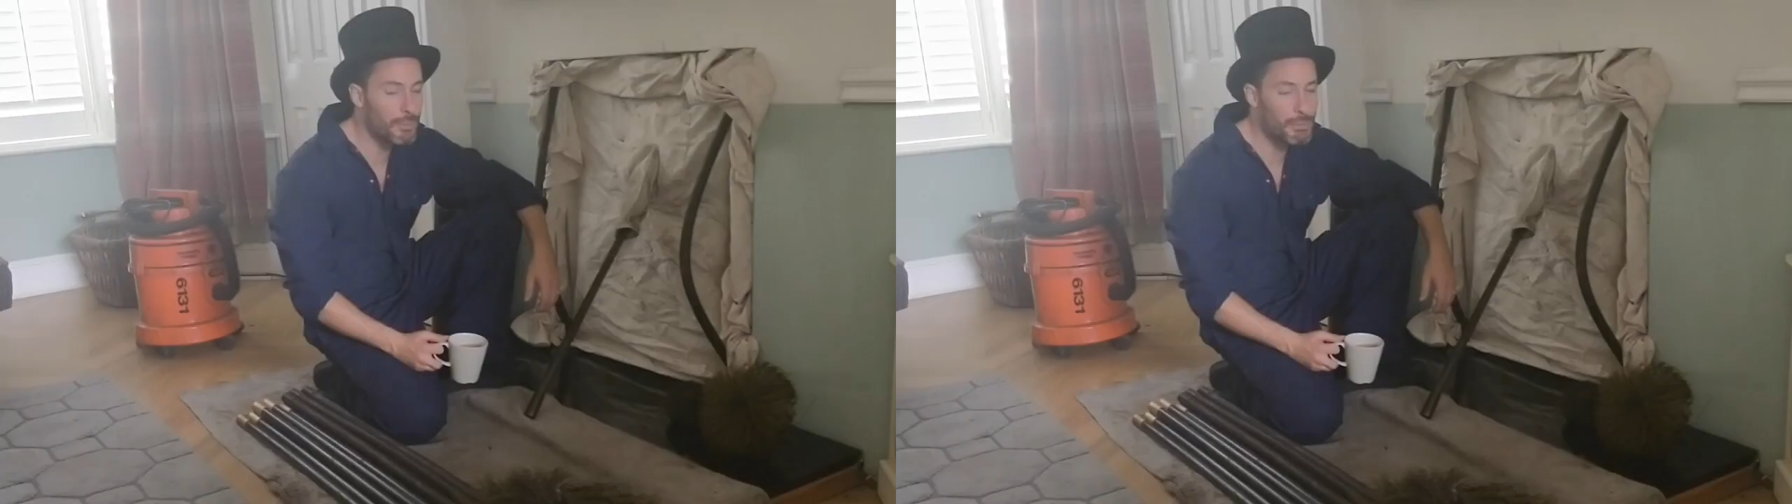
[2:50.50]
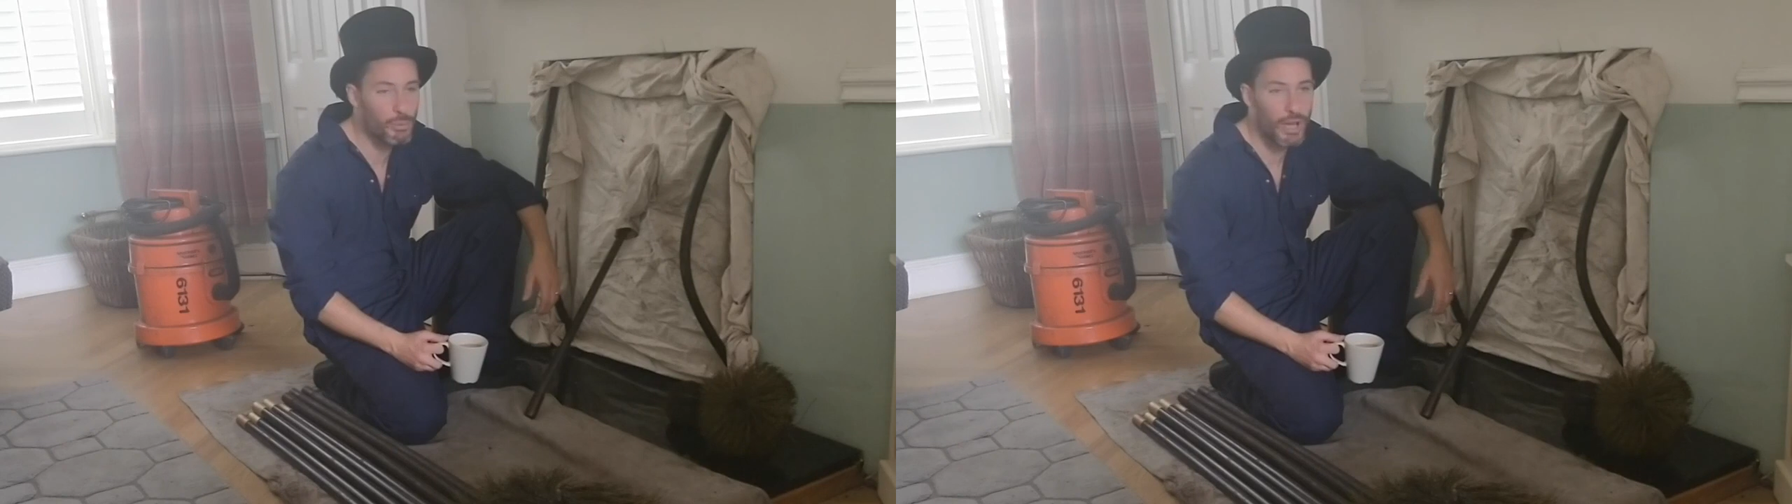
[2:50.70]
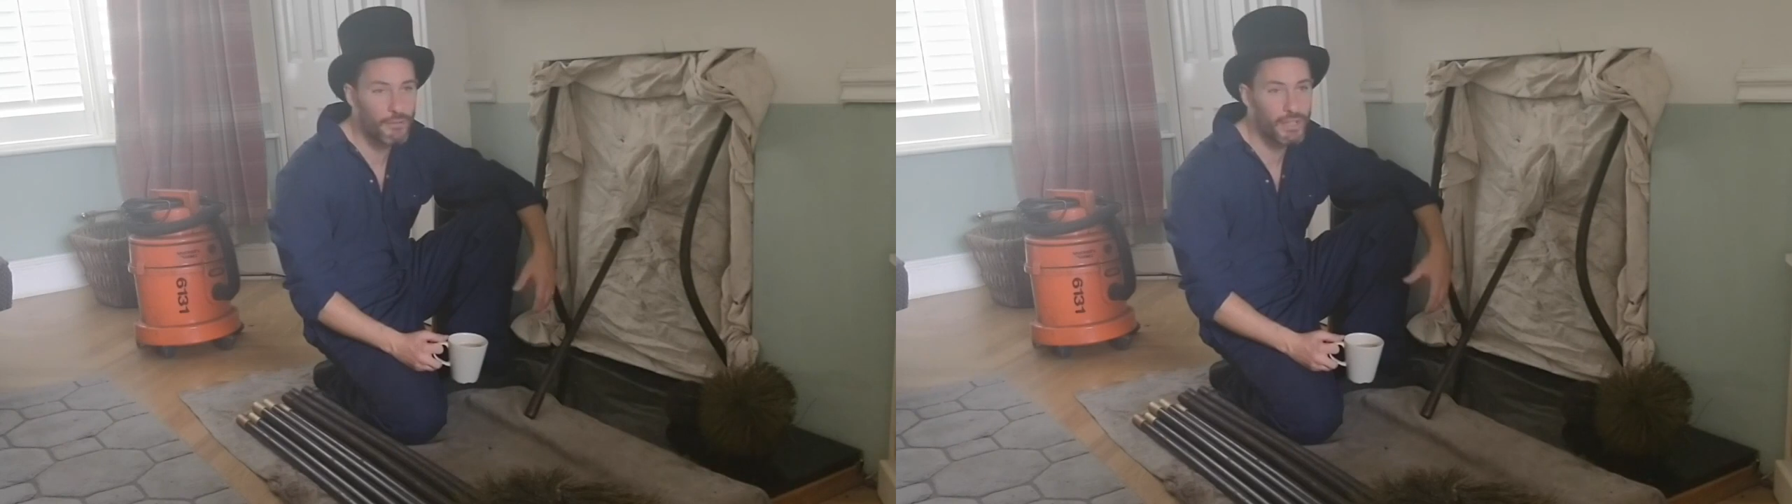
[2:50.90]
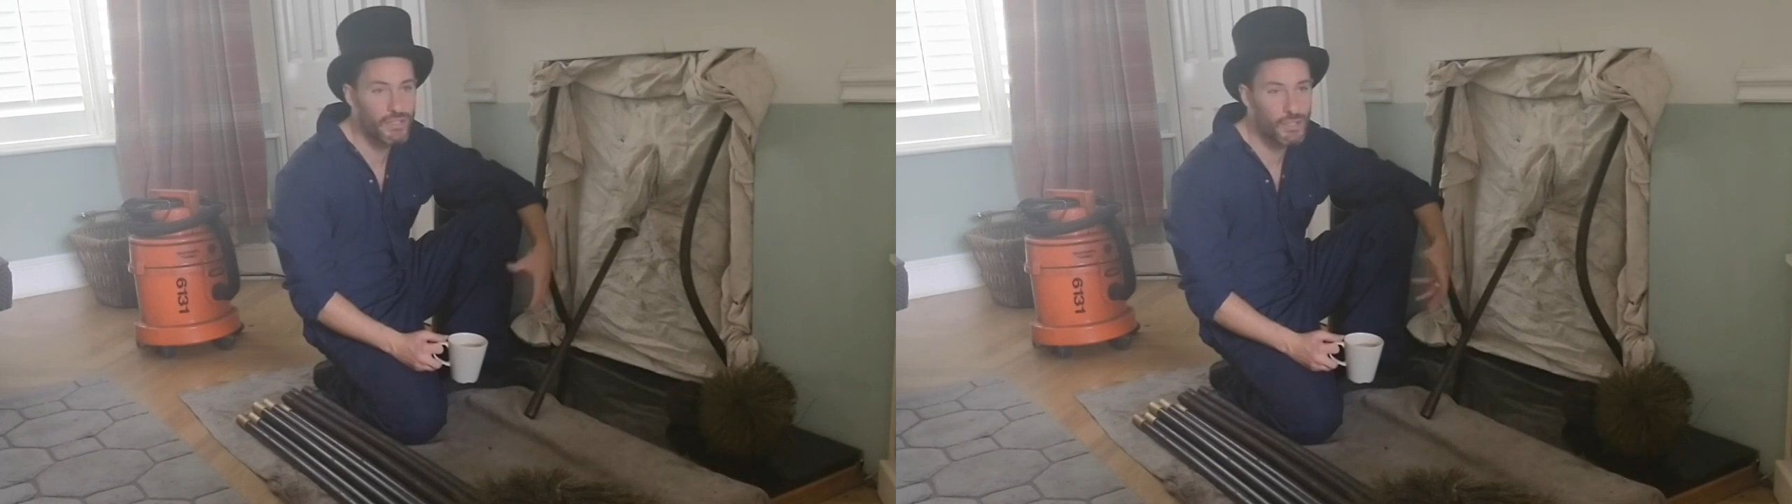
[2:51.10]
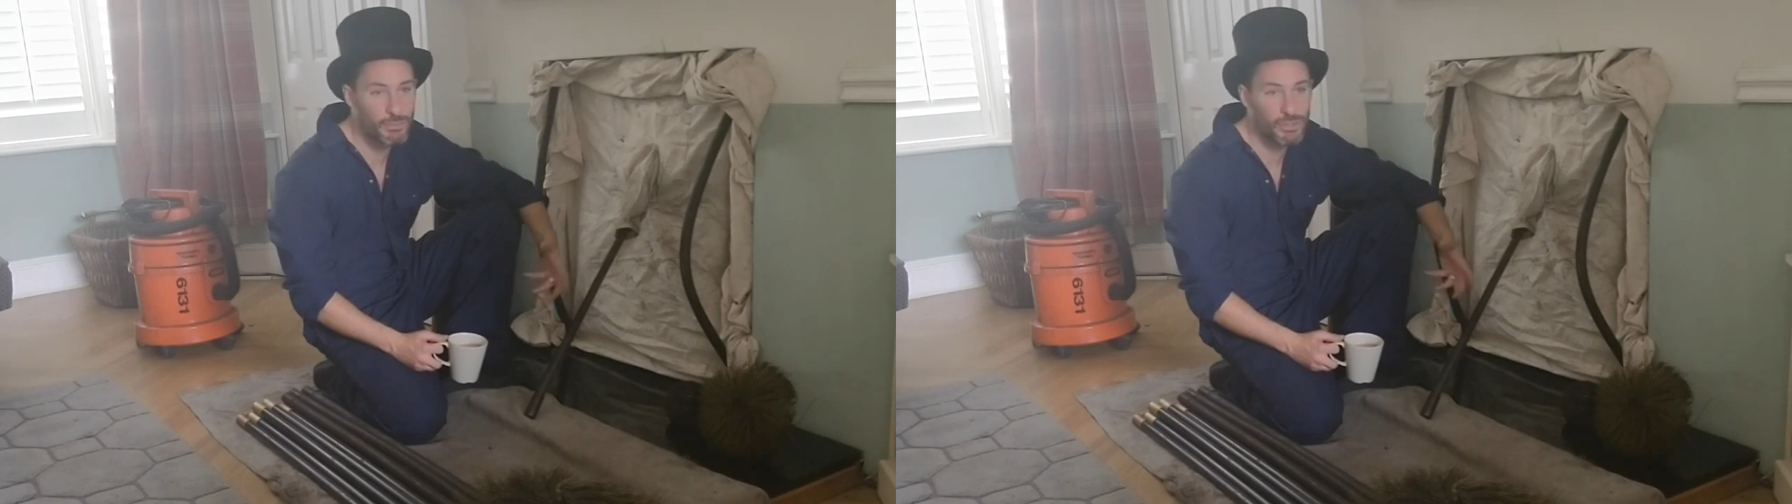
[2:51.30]
People have
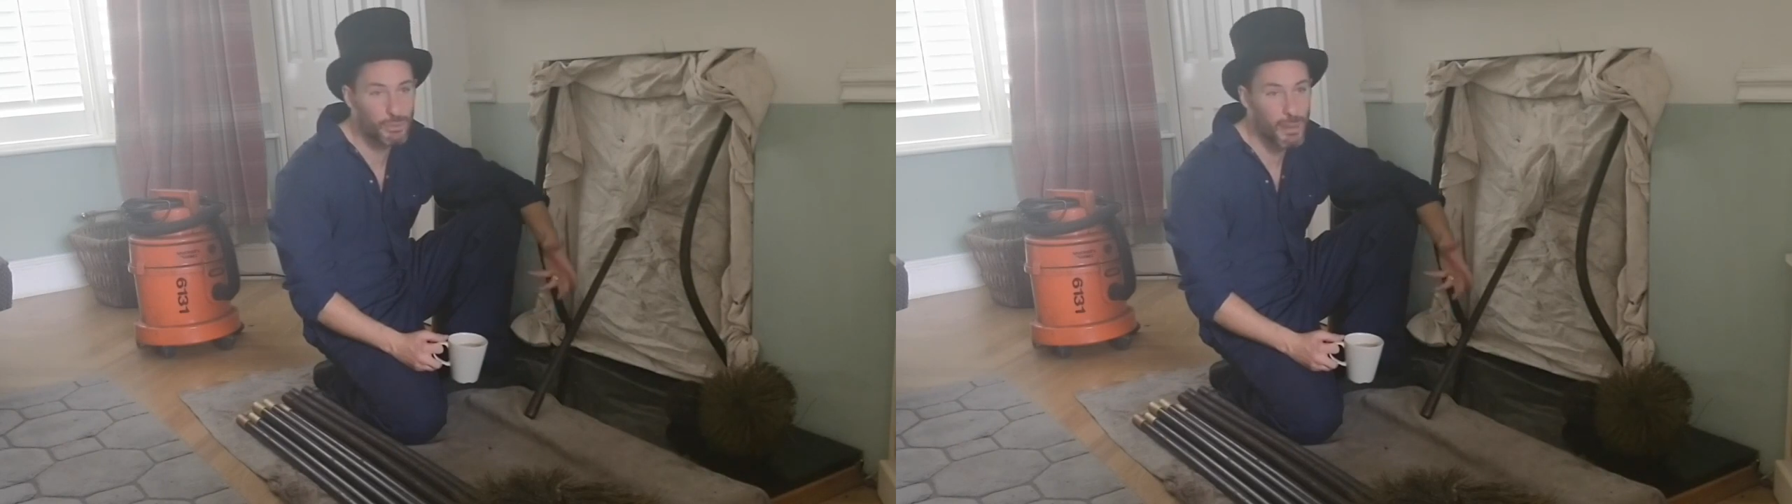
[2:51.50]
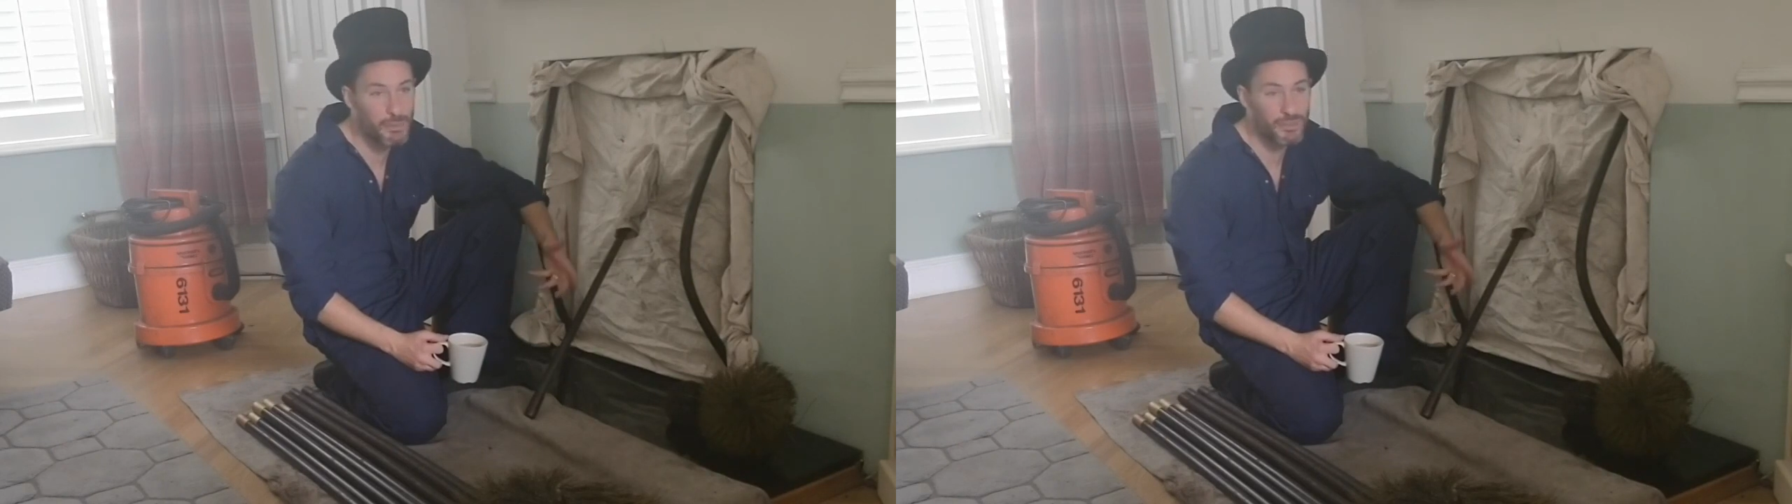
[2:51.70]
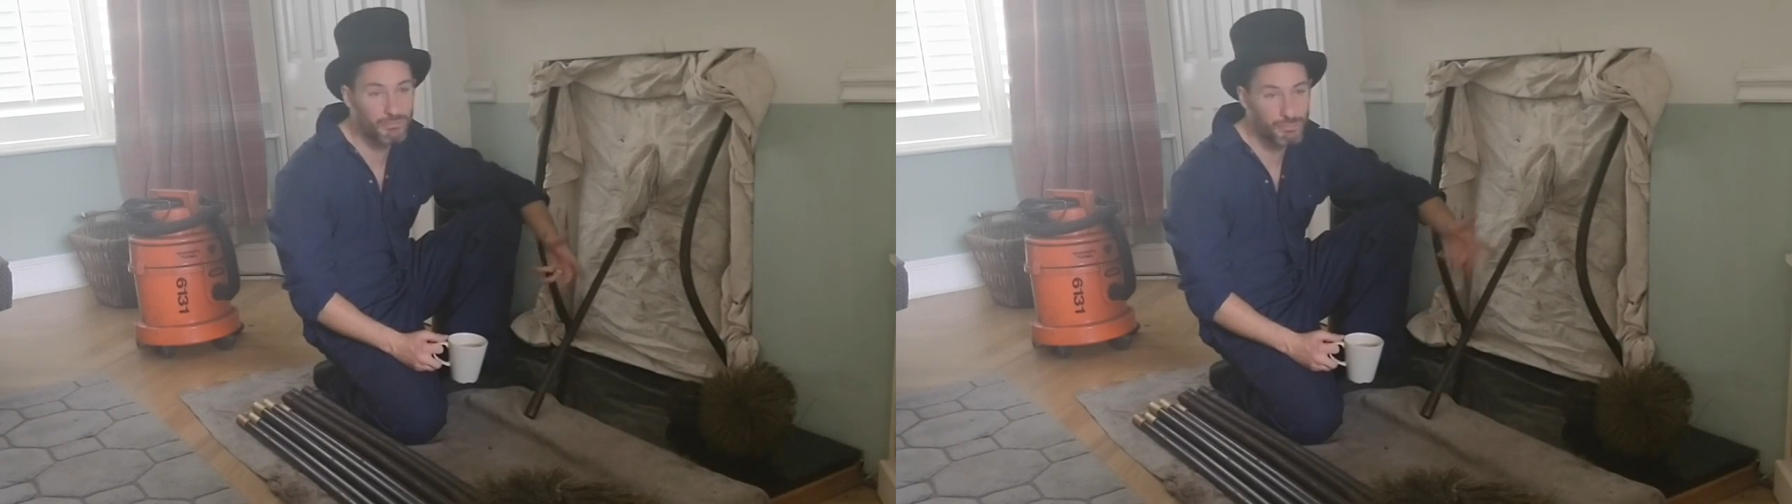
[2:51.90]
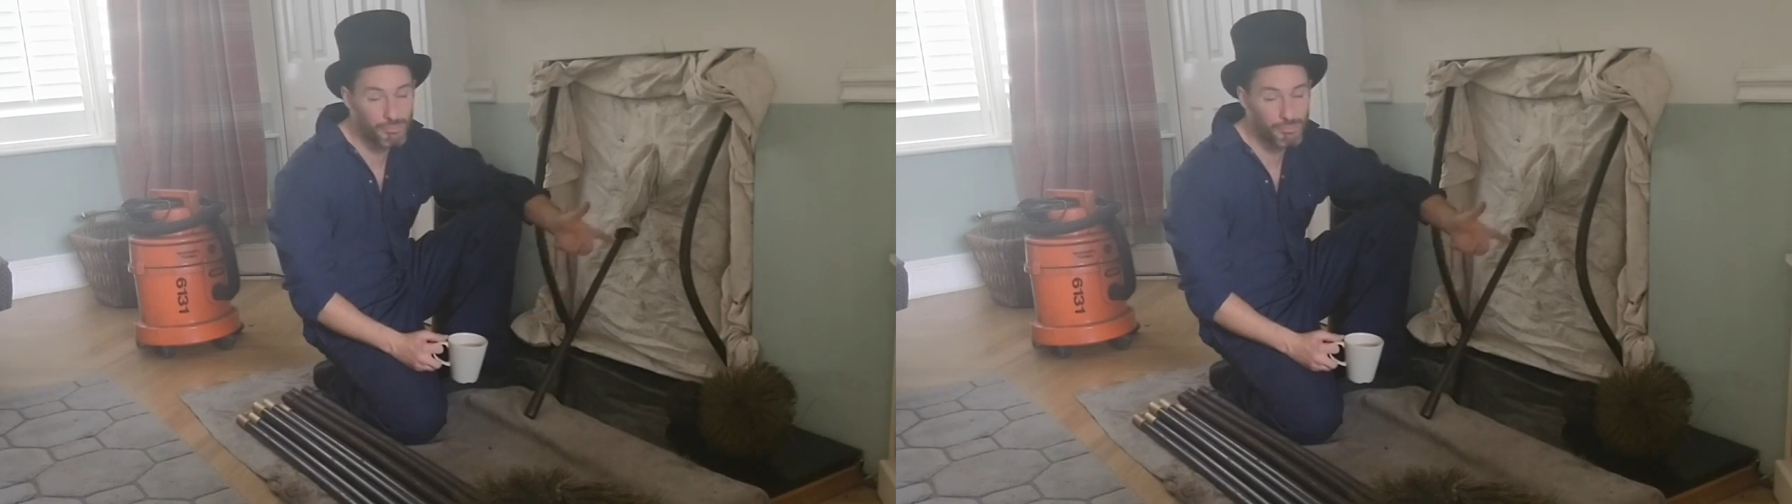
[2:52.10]
their chimney swept